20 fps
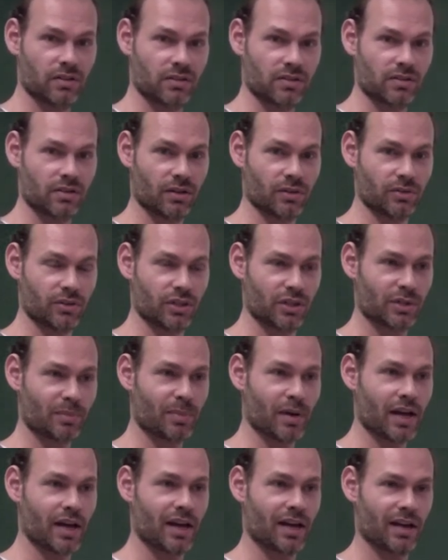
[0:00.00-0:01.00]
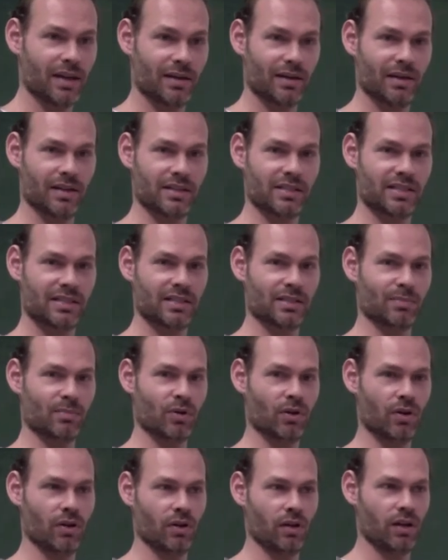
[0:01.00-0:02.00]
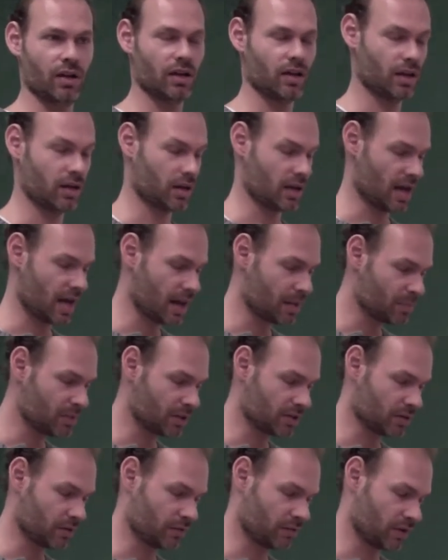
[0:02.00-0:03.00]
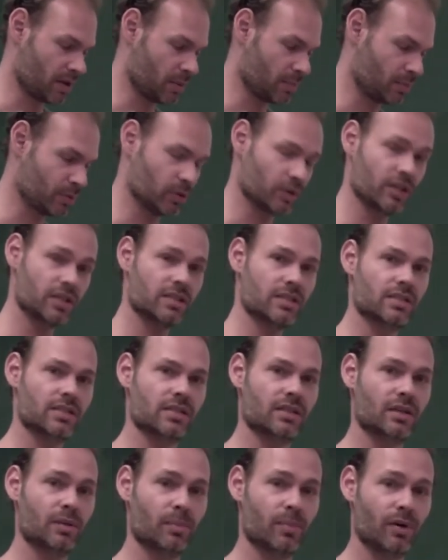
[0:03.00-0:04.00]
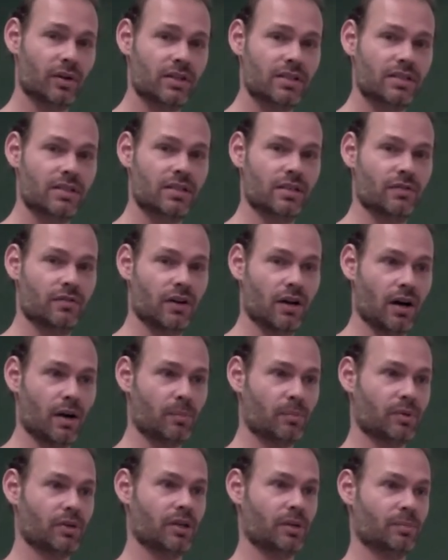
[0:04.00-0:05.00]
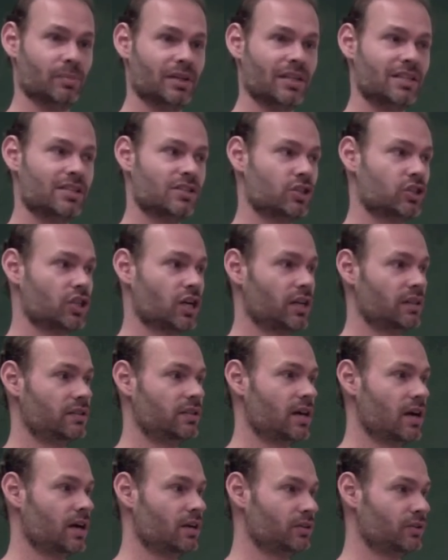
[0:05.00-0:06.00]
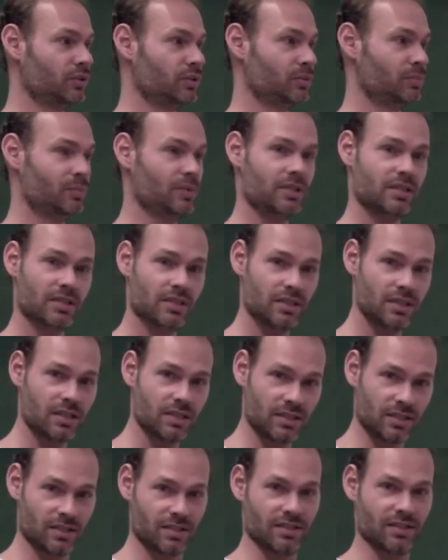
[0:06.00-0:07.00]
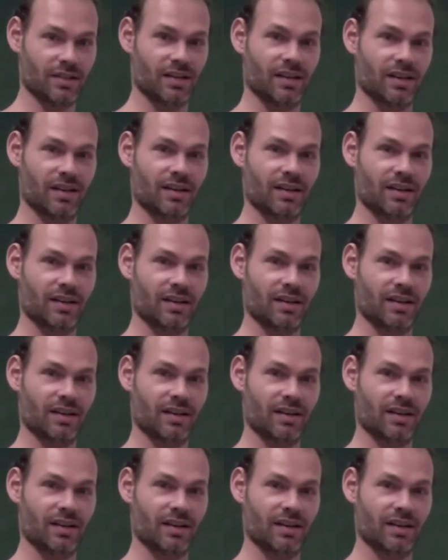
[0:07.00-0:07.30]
So just a small habit of employees in a policy of a company, please shut down your PCs